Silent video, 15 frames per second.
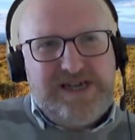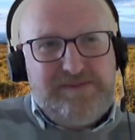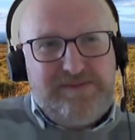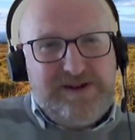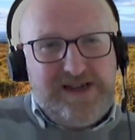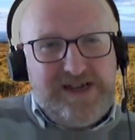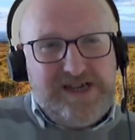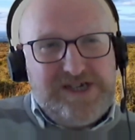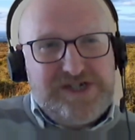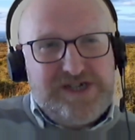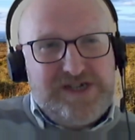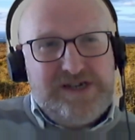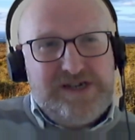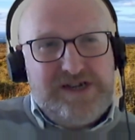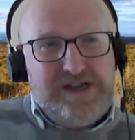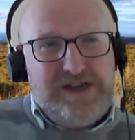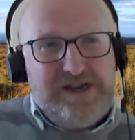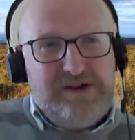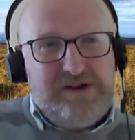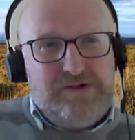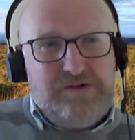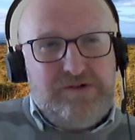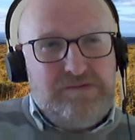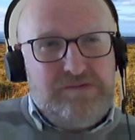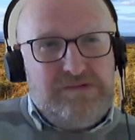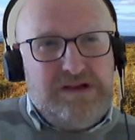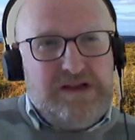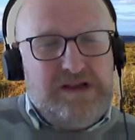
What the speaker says: application and you go,